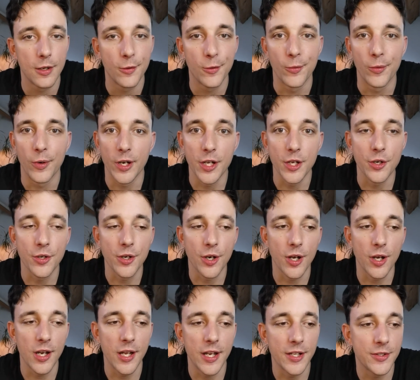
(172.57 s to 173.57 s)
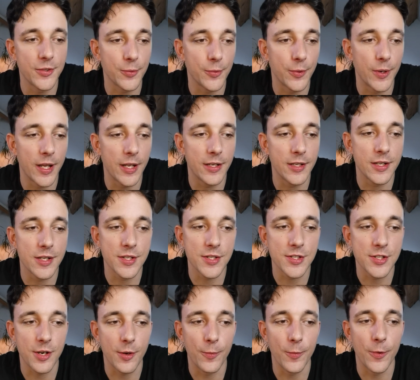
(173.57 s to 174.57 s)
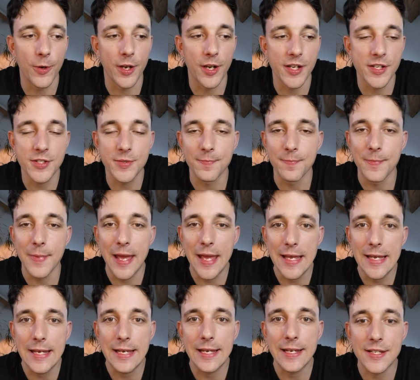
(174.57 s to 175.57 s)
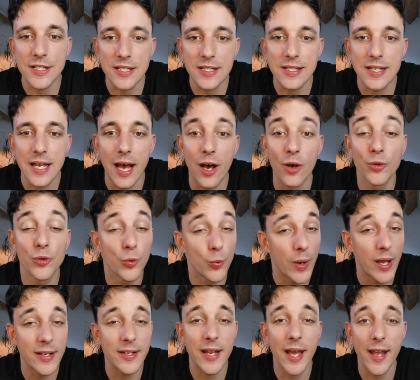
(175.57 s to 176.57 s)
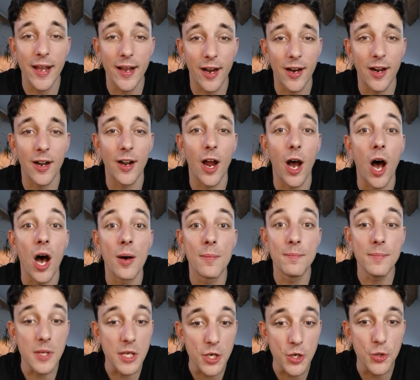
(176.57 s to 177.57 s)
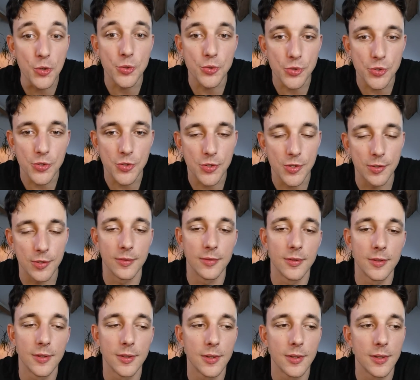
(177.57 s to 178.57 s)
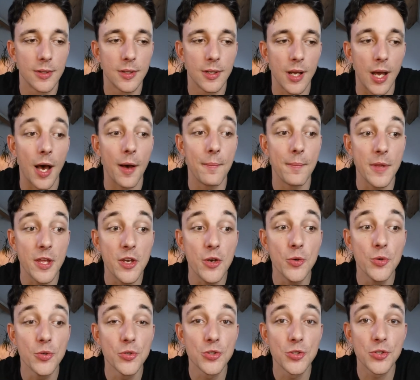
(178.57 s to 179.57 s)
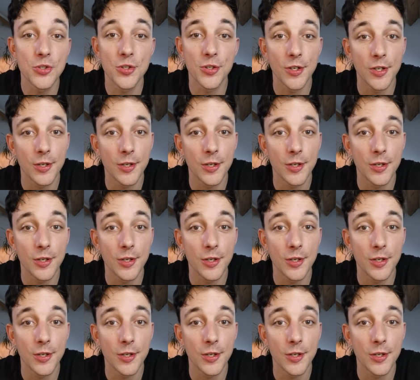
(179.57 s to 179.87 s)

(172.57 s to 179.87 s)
What do you call it when someone is making a sound when they are amused? Amused